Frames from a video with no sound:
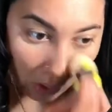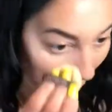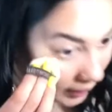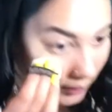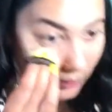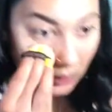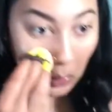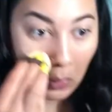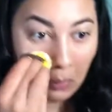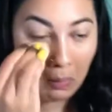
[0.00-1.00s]
I
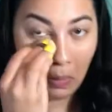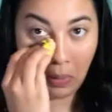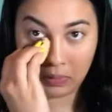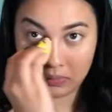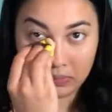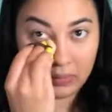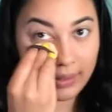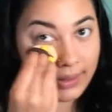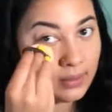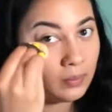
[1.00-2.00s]
don't
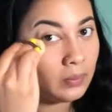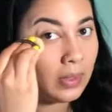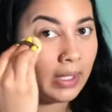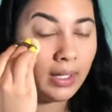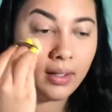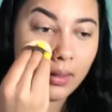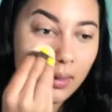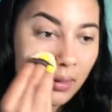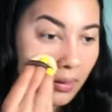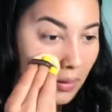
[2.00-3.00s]
like to bake.
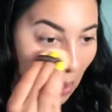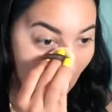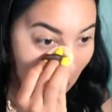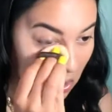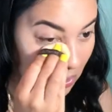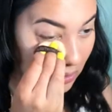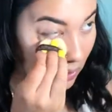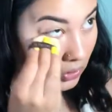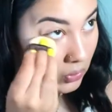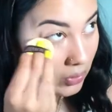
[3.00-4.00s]
I just
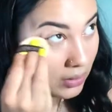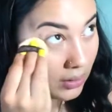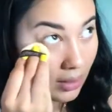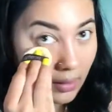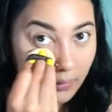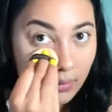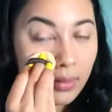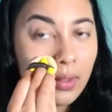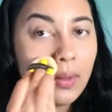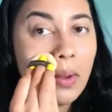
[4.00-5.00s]
like to set
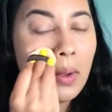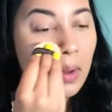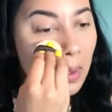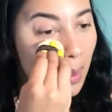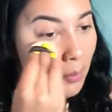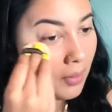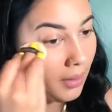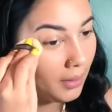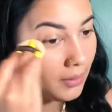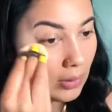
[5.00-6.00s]
everything in
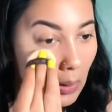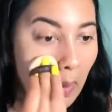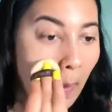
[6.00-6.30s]
place.